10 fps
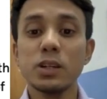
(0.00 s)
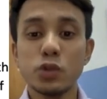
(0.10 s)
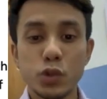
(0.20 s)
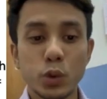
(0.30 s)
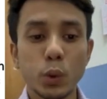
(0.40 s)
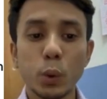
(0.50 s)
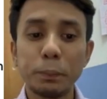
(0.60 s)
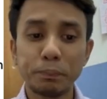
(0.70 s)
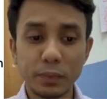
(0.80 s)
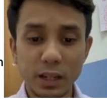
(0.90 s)

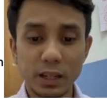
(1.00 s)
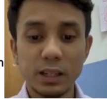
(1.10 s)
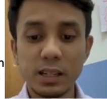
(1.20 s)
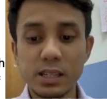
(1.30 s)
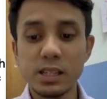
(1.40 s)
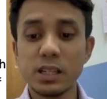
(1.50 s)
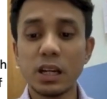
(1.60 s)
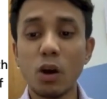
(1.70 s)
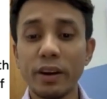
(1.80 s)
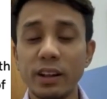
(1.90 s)
So this is
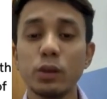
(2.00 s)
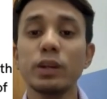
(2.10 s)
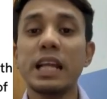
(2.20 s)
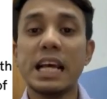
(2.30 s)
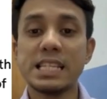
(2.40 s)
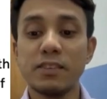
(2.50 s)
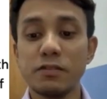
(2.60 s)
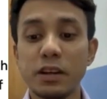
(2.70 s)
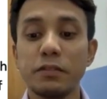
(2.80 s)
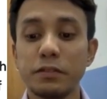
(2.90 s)
according to the DSM-5.